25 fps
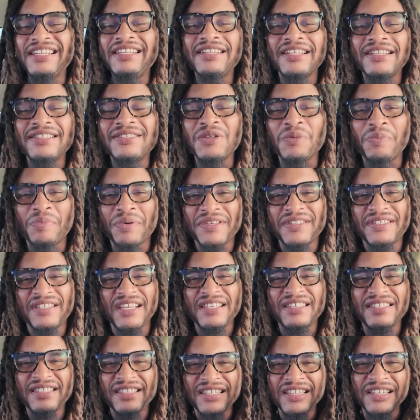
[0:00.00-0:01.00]
needed to
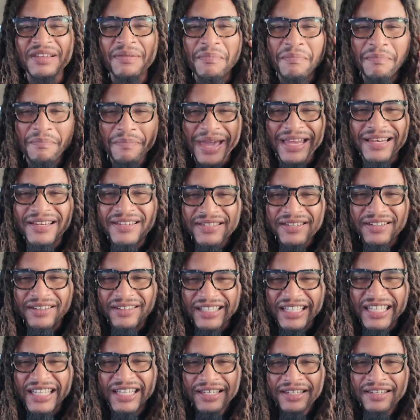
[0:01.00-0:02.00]
possess the mental
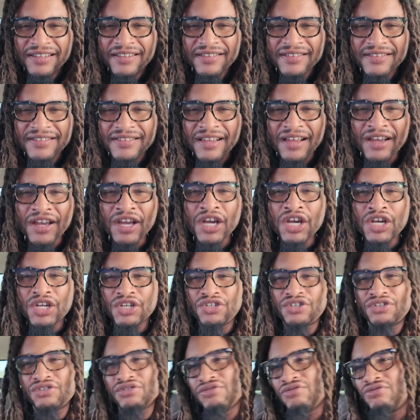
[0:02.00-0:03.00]
keys
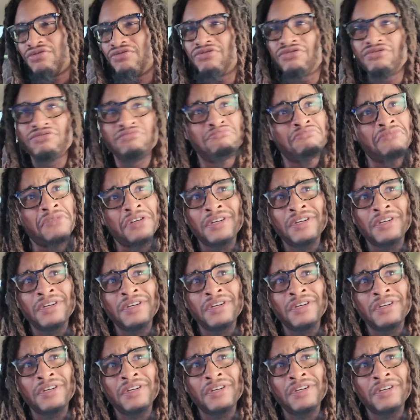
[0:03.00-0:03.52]
to